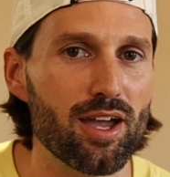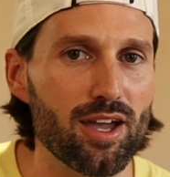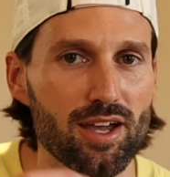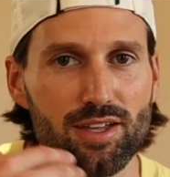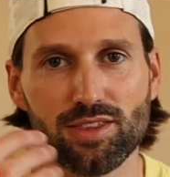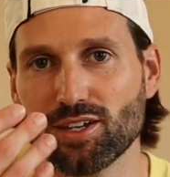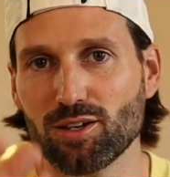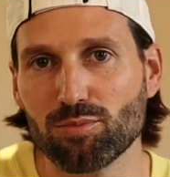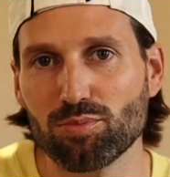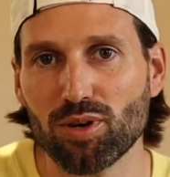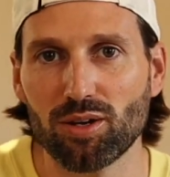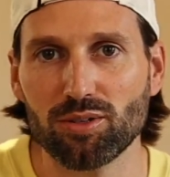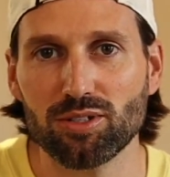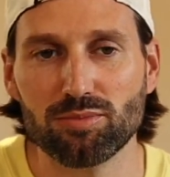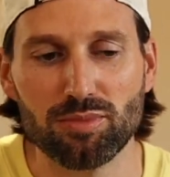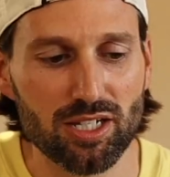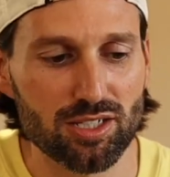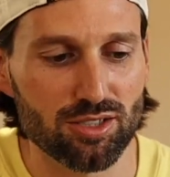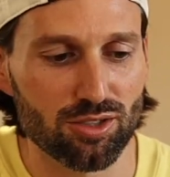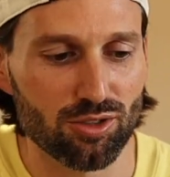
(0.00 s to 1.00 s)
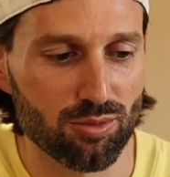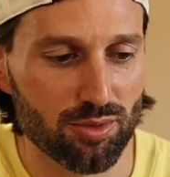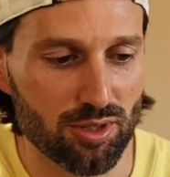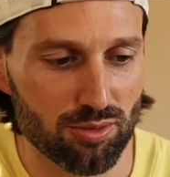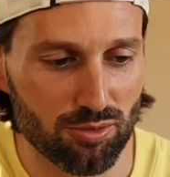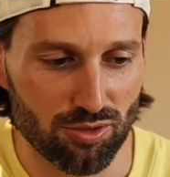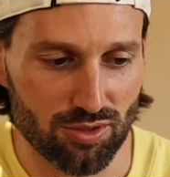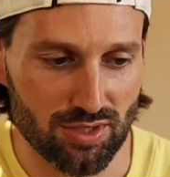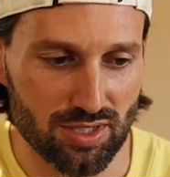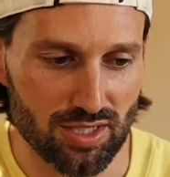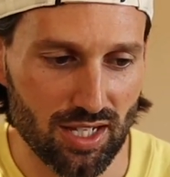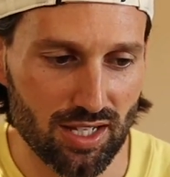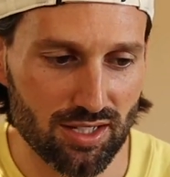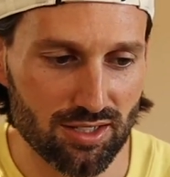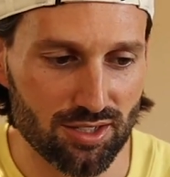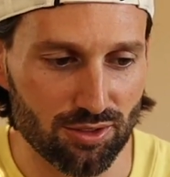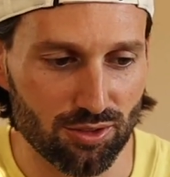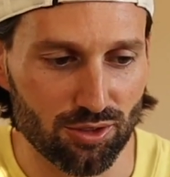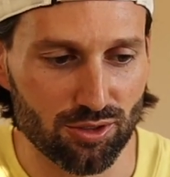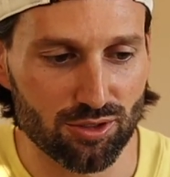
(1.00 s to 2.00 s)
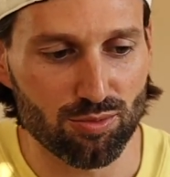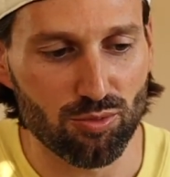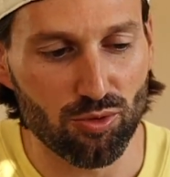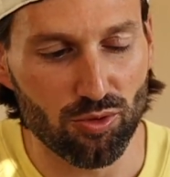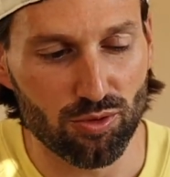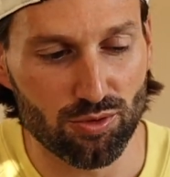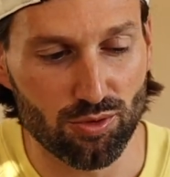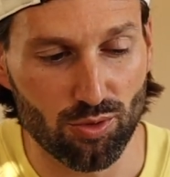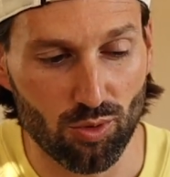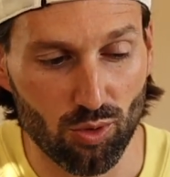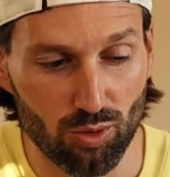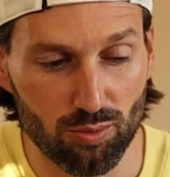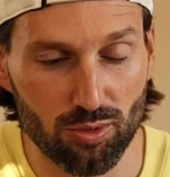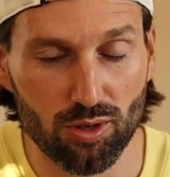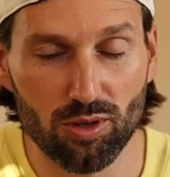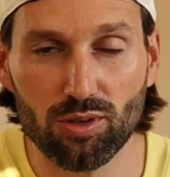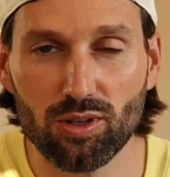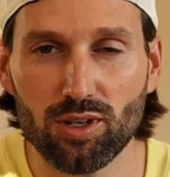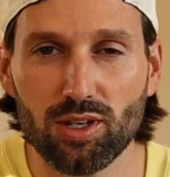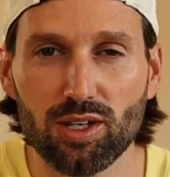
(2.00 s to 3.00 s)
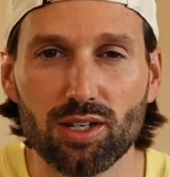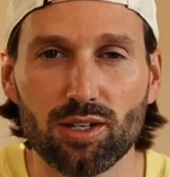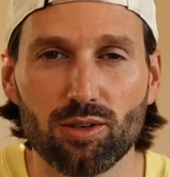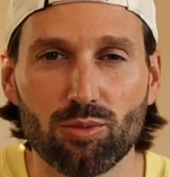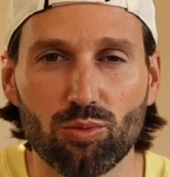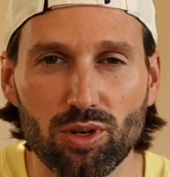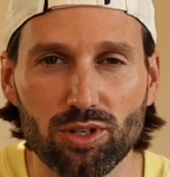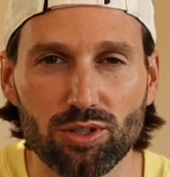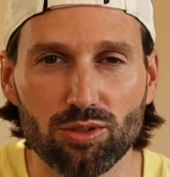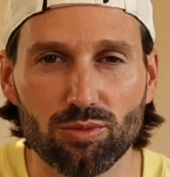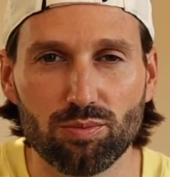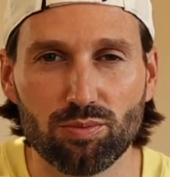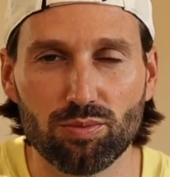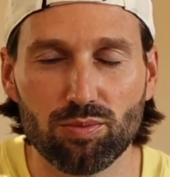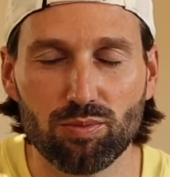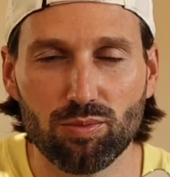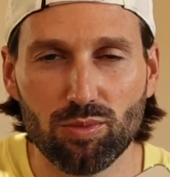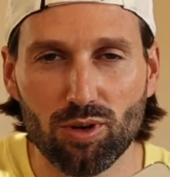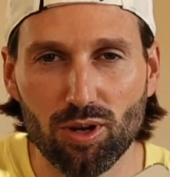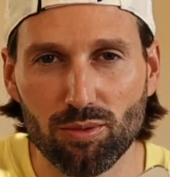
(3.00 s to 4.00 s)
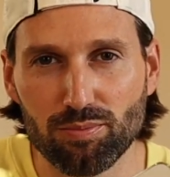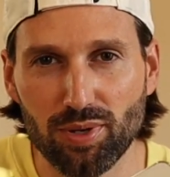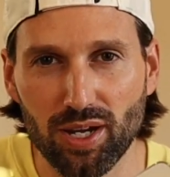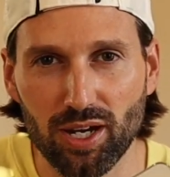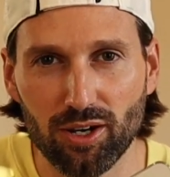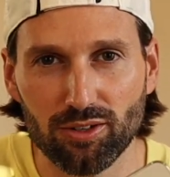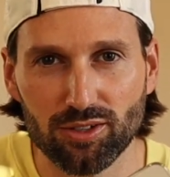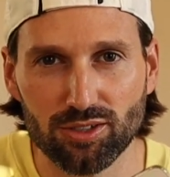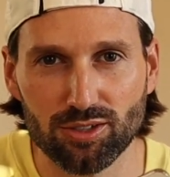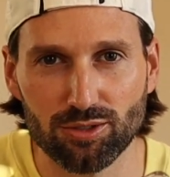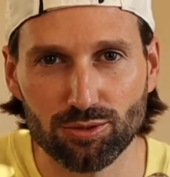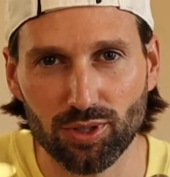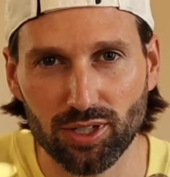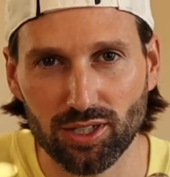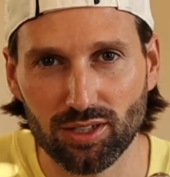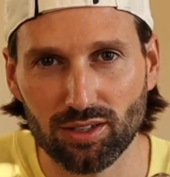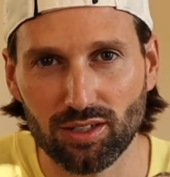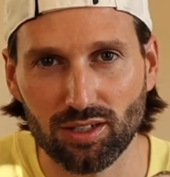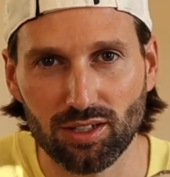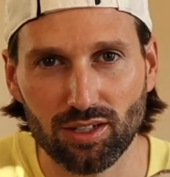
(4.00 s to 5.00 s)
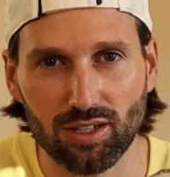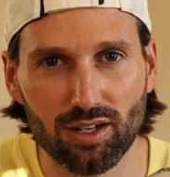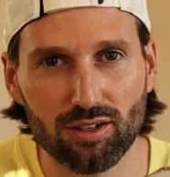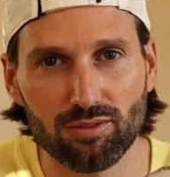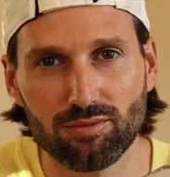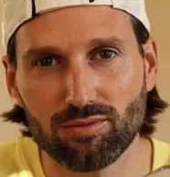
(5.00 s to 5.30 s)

I think it probably makes a little bit more sense and looks more normal when you compare it to like the